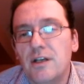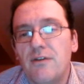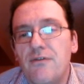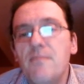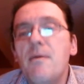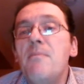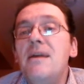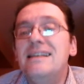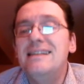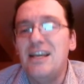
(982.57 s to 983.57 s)
of the
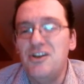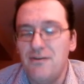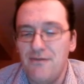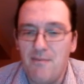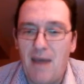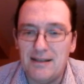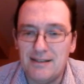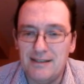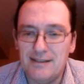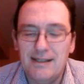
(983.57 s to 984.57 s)
mobilization of the
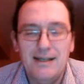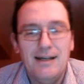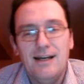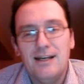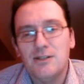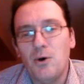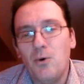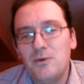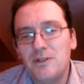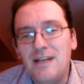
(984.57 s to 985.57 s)
masses.
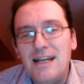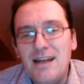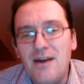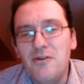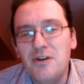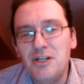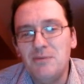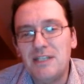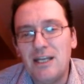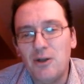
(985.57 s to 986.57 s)
So totalitarian
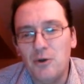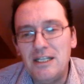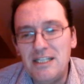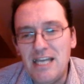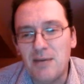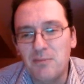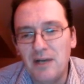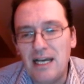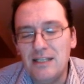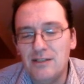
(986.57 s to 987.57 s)
regimes can only take
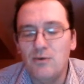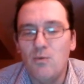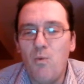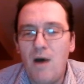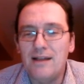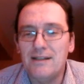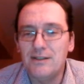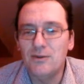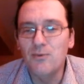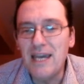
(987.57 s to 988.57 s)
place once
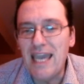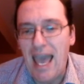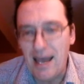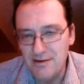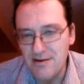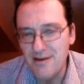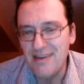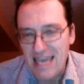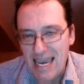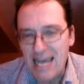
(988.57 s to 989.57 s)
we enter
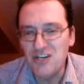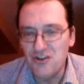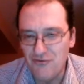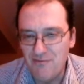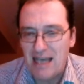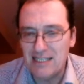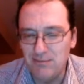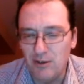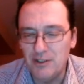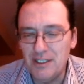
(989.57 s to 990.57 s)
the age of mass
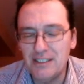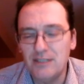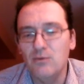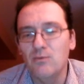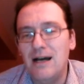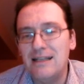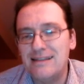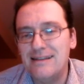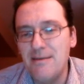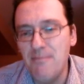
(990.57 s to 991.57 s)
politics, once
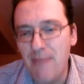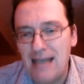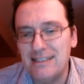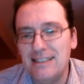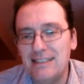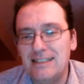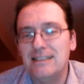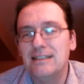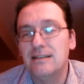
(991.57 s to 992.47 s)
the masses